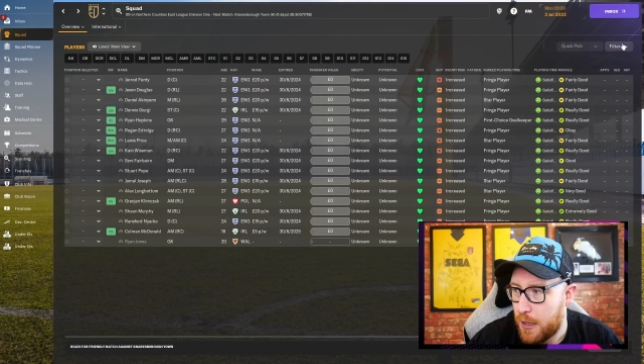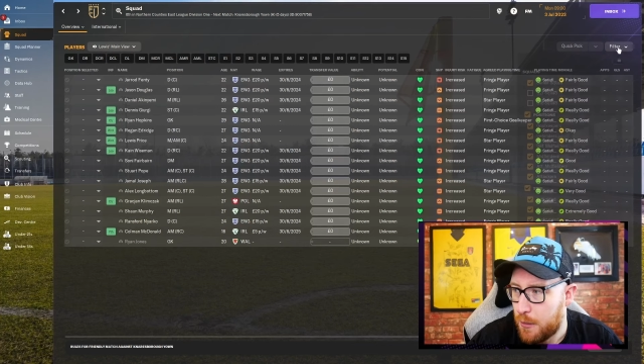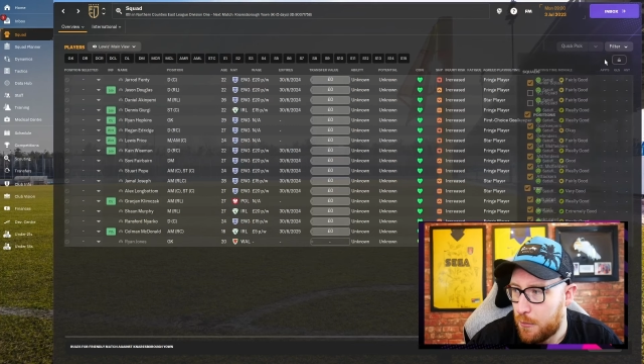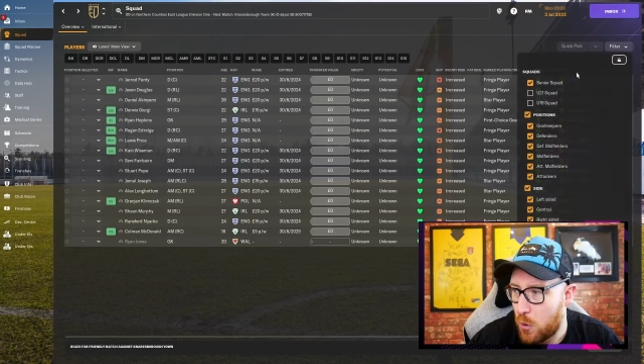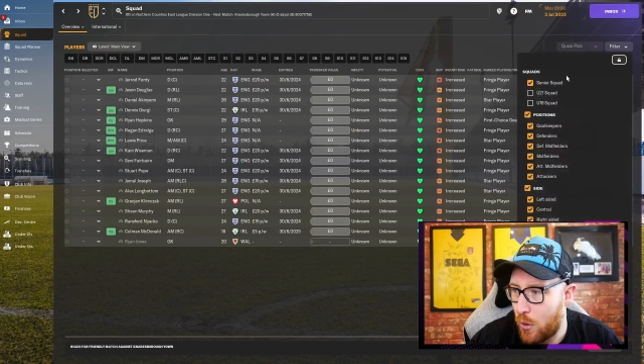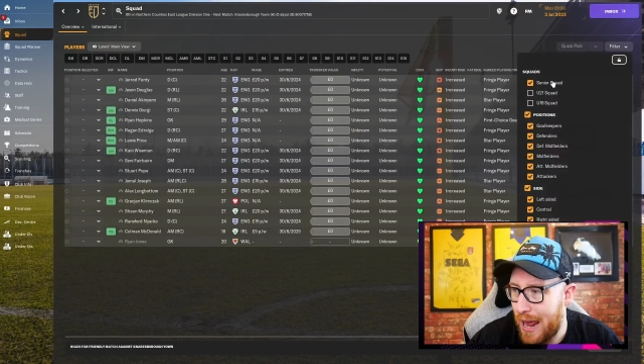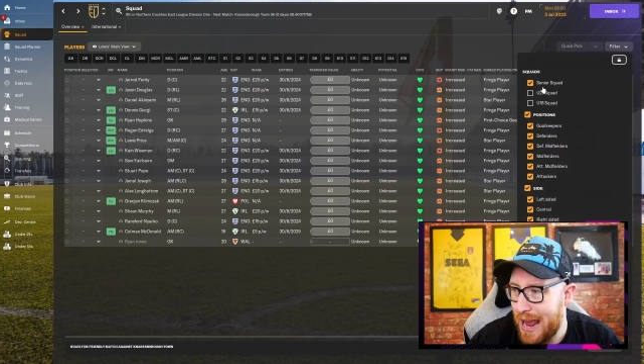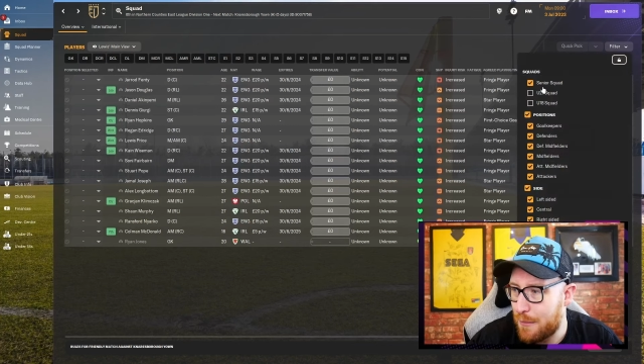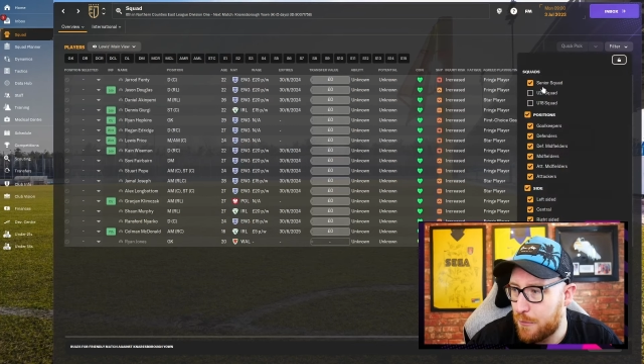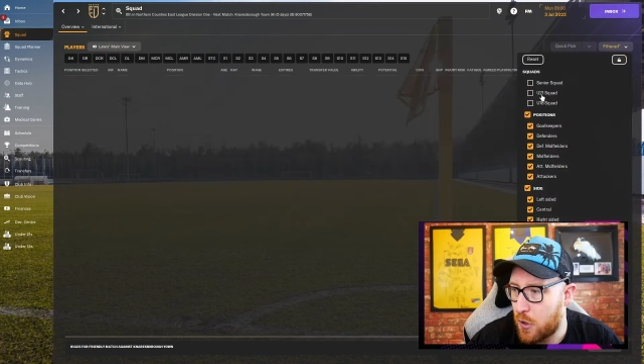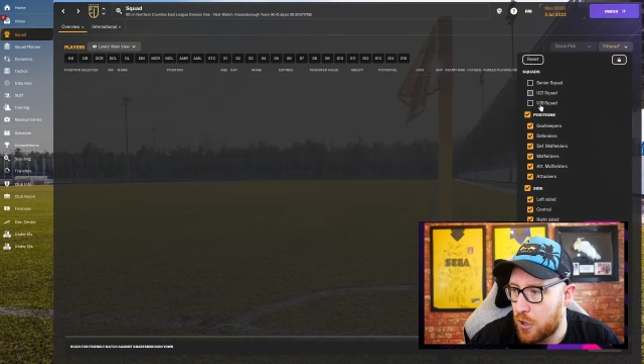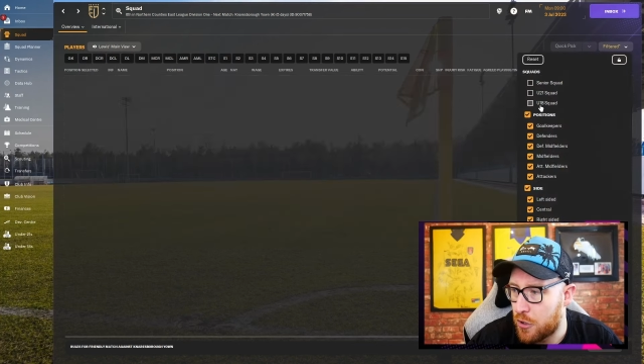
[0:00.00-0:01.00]
But what I
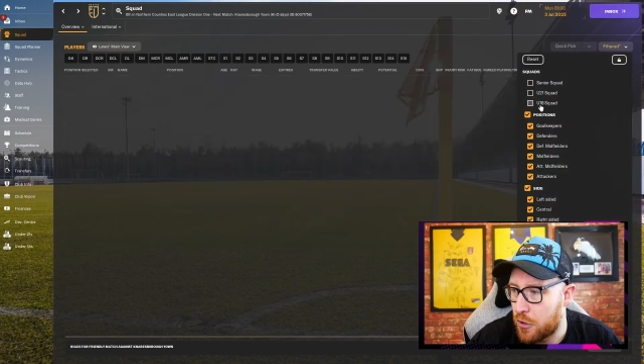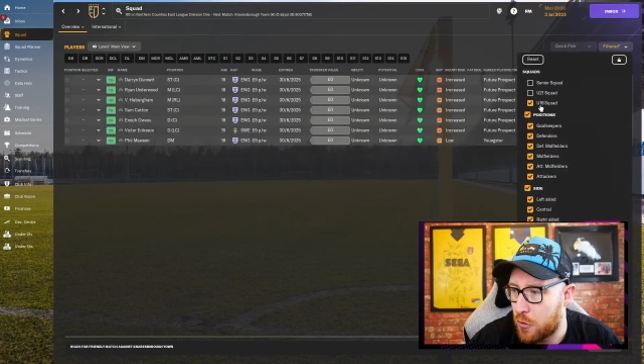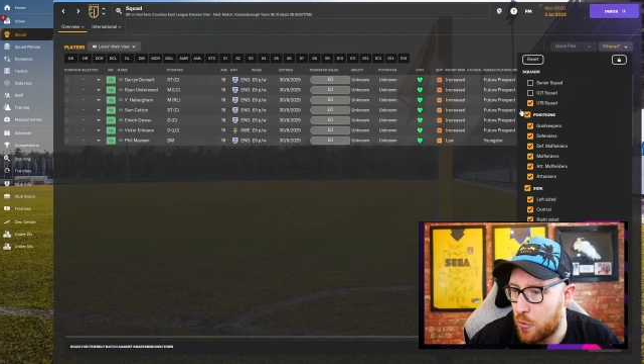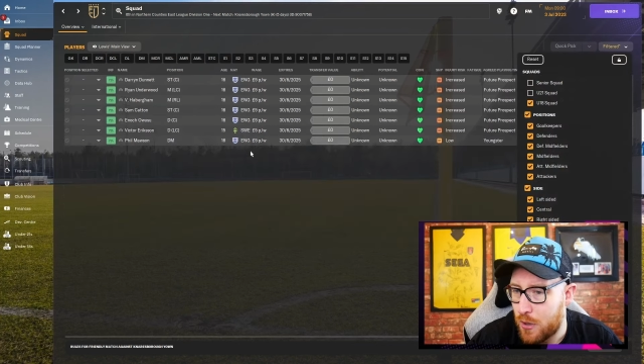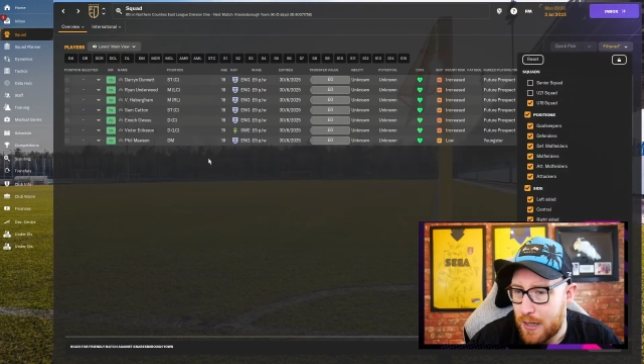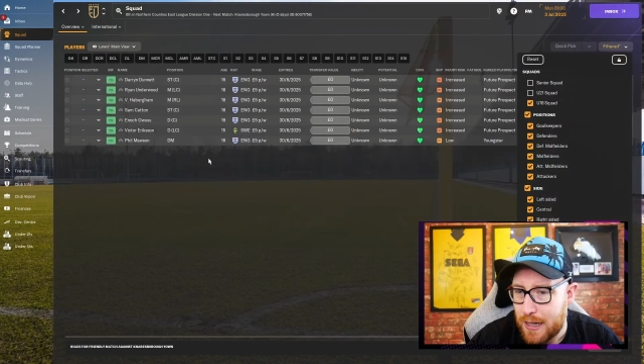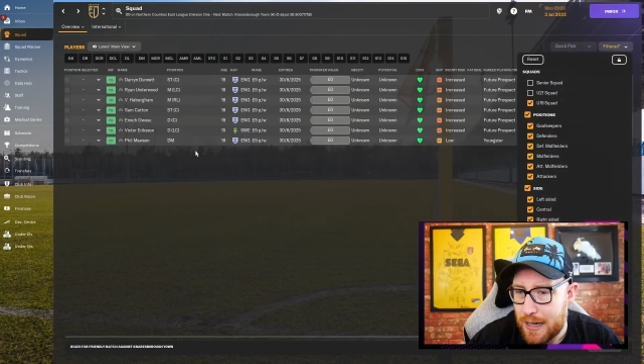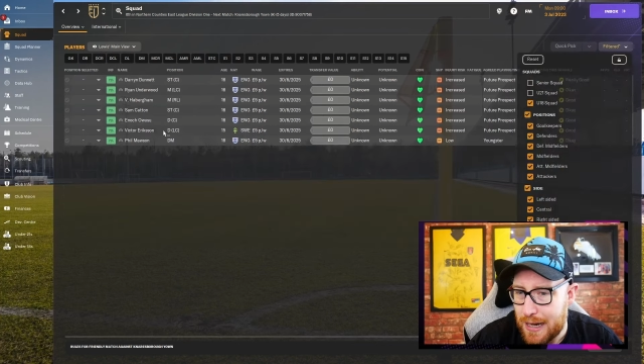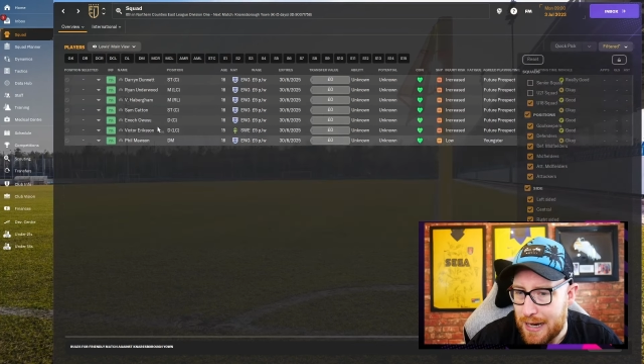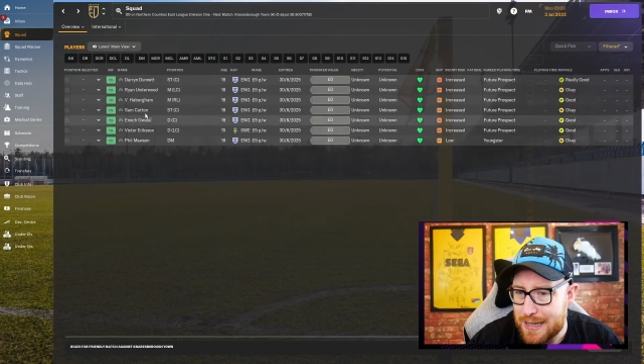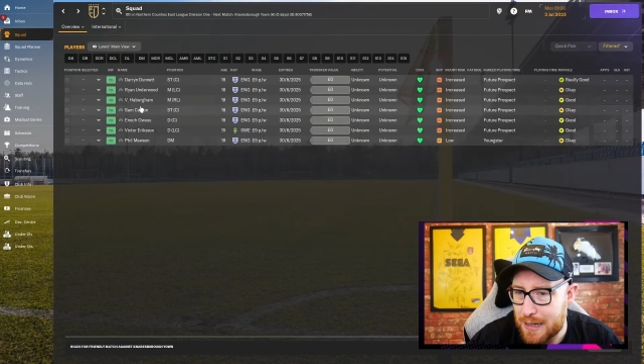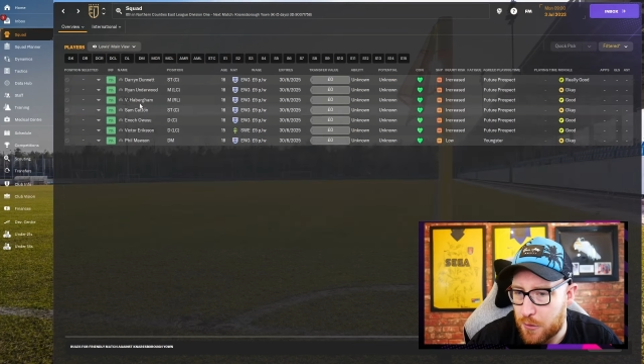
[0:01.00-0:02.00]
am going to do
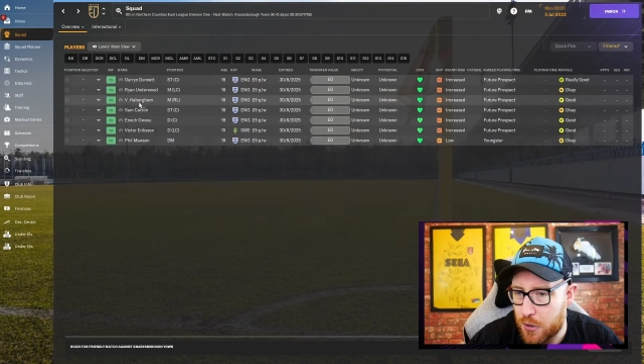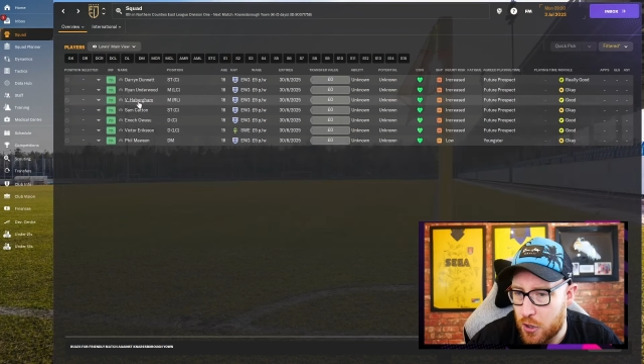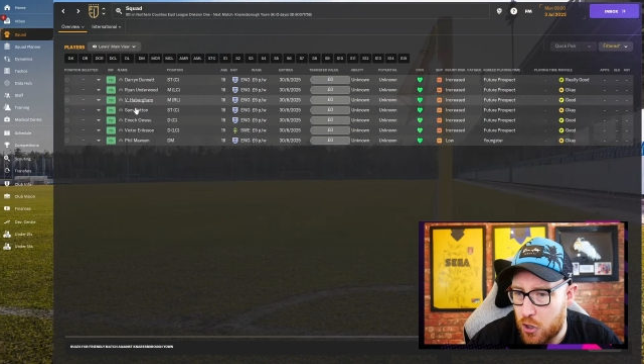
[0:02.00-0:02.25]
is I'm going to